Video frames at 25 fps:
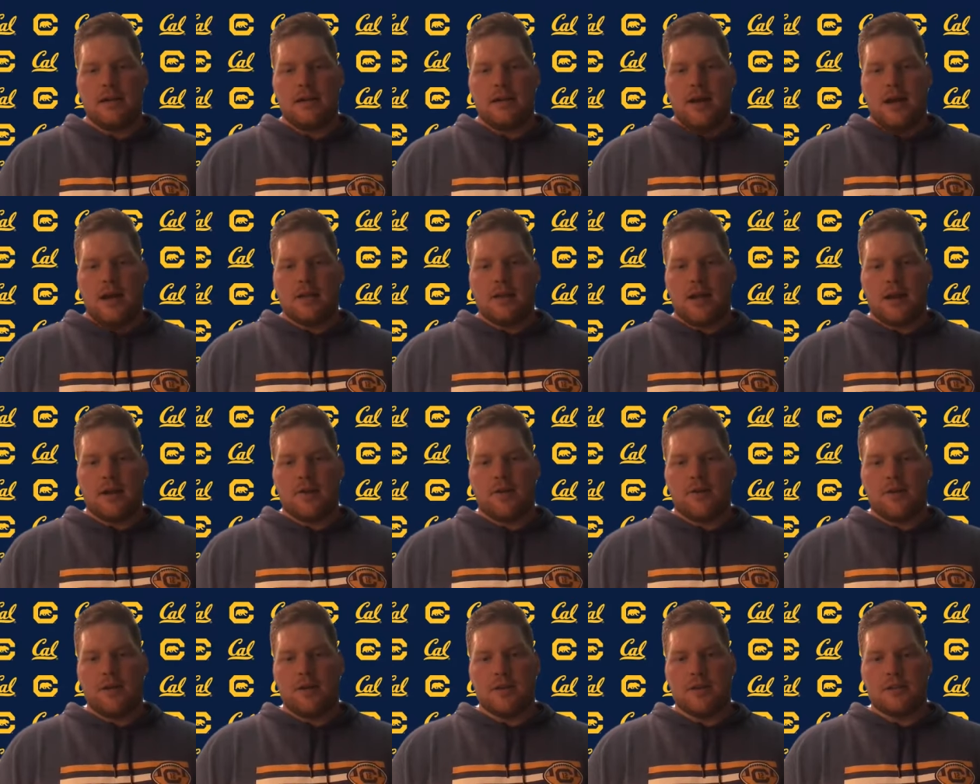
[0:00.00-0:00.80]
a lot of
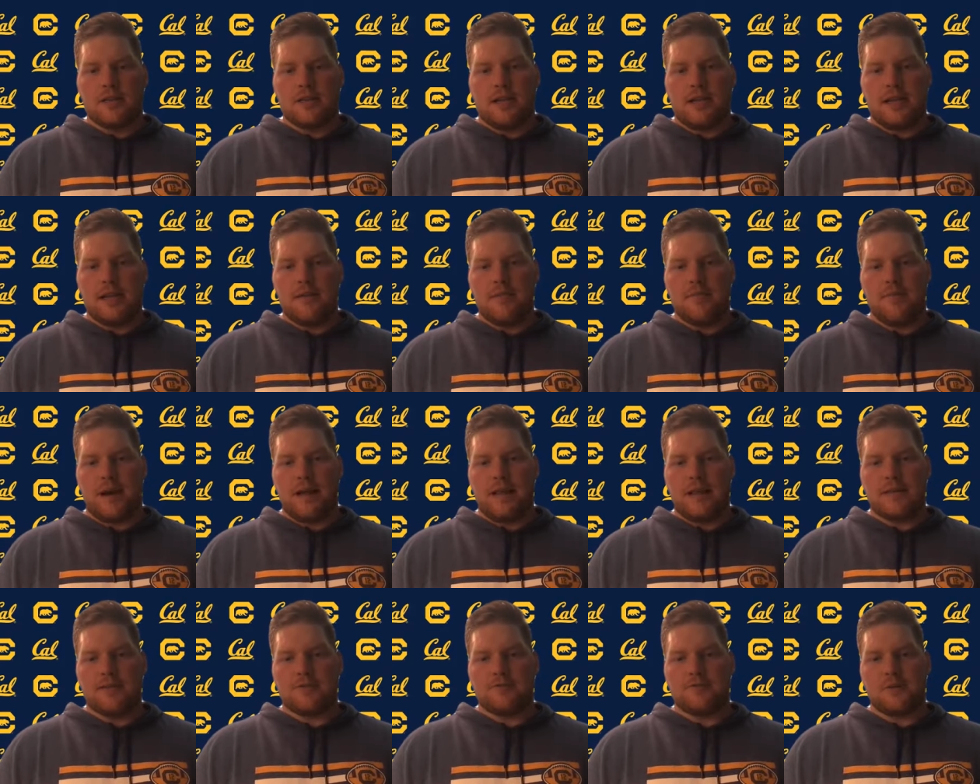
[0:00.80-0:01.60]
careers get ended by
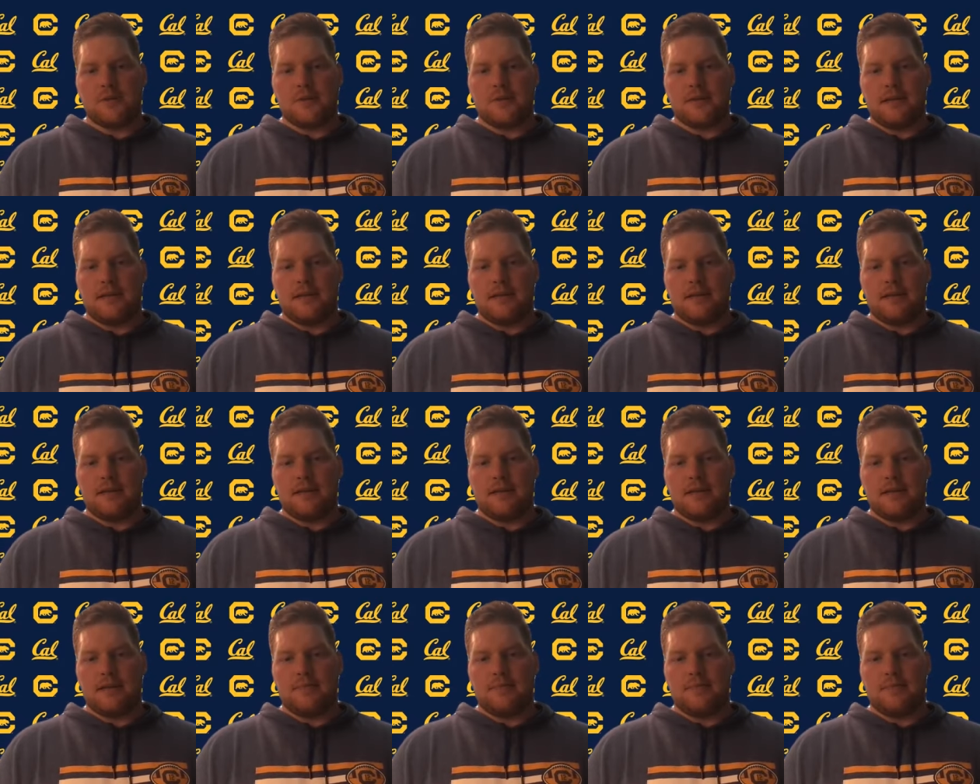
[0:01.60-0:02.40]
this one, and
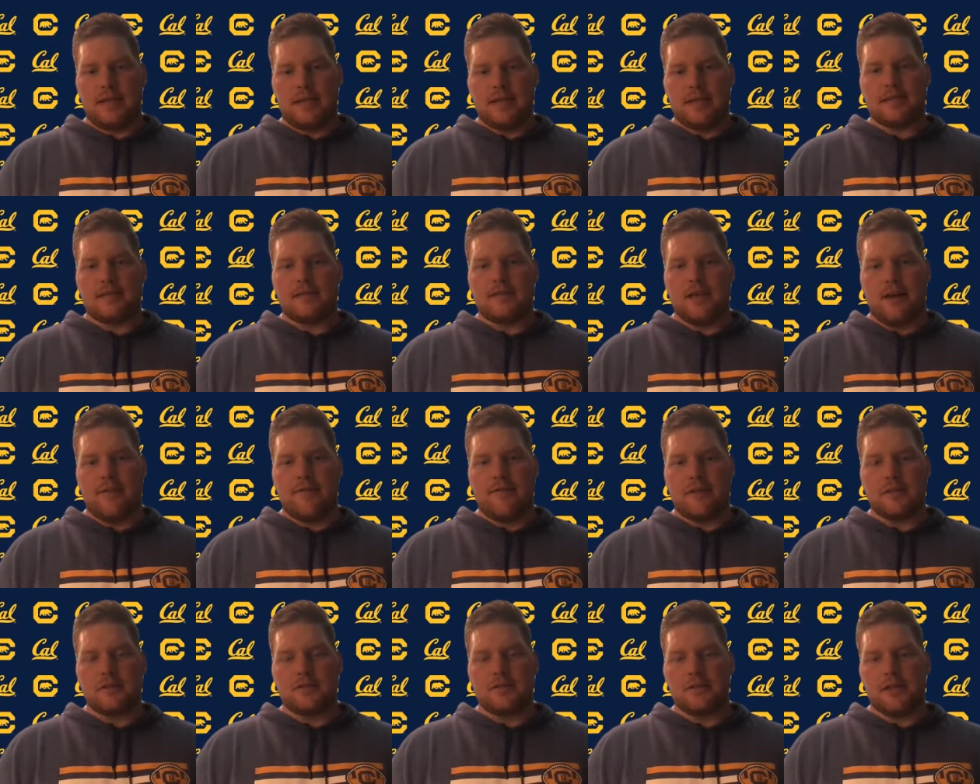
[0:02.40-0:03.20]
um, it is a tough
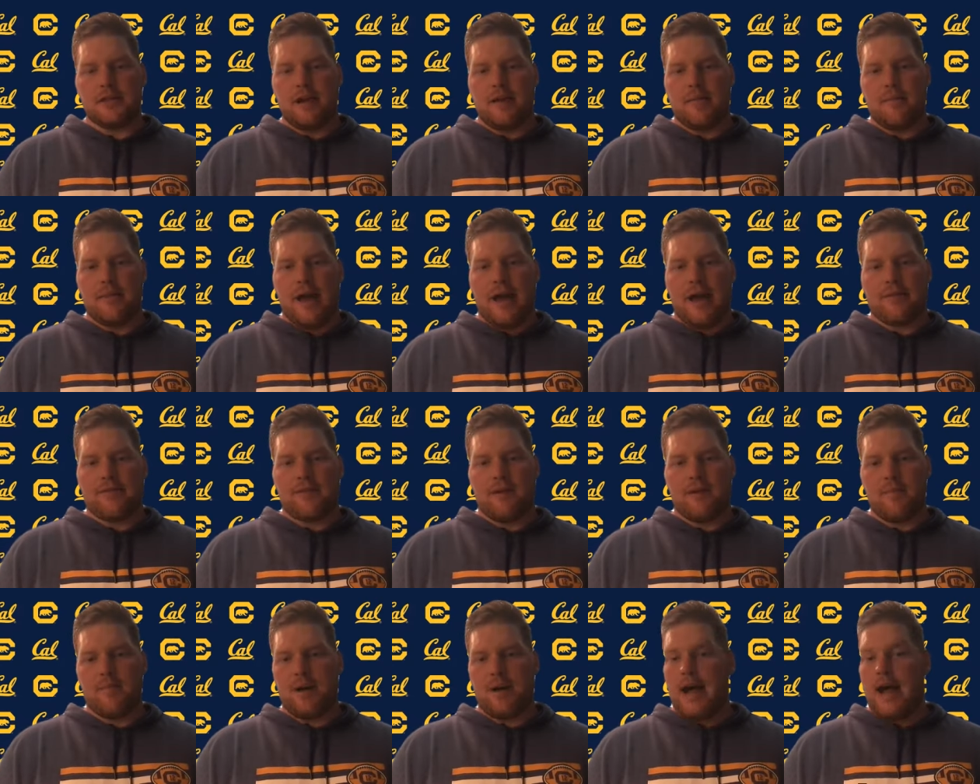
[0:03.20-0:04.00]
injury to come back
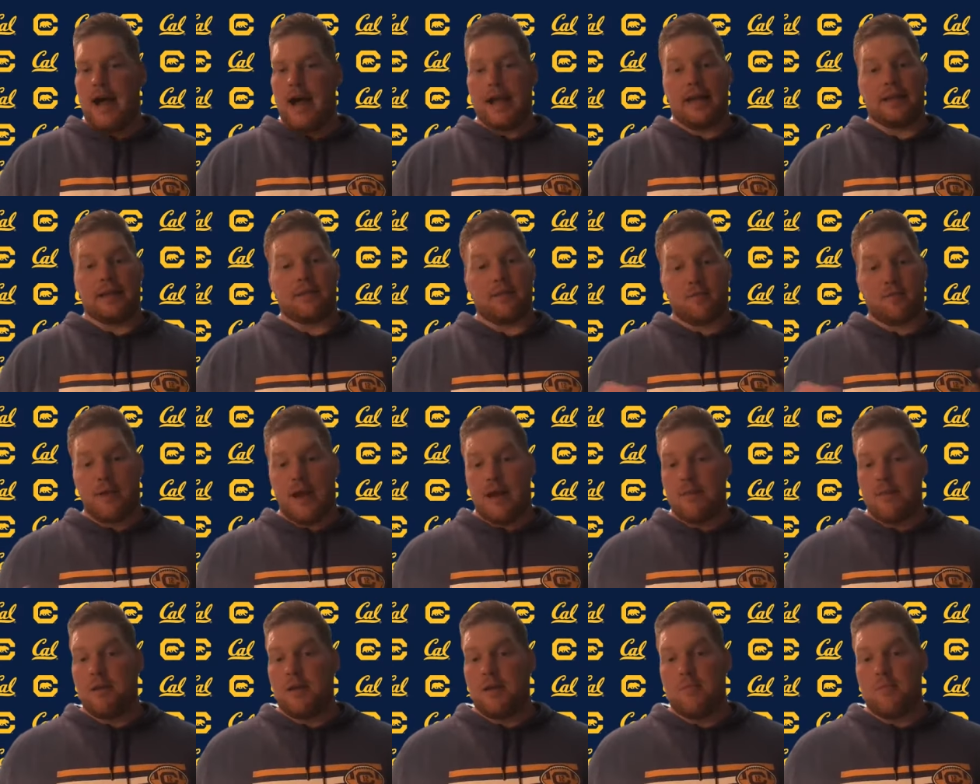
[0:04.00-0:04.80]
from. But I got the
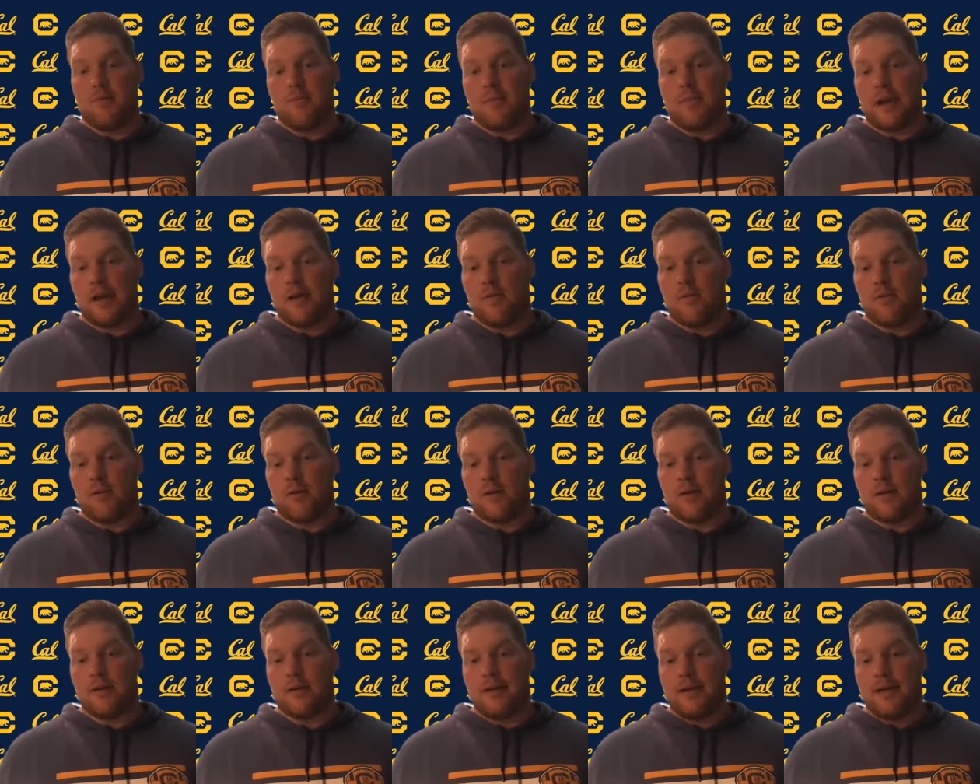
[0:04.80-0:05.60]
right people in my
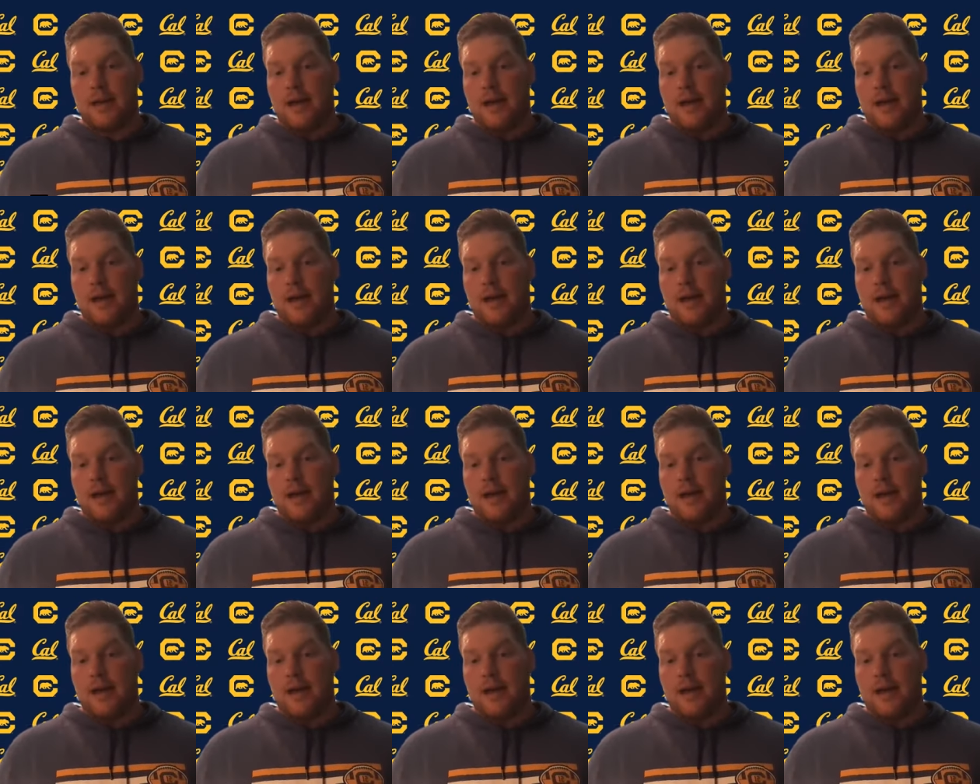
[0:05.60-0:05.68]
corner.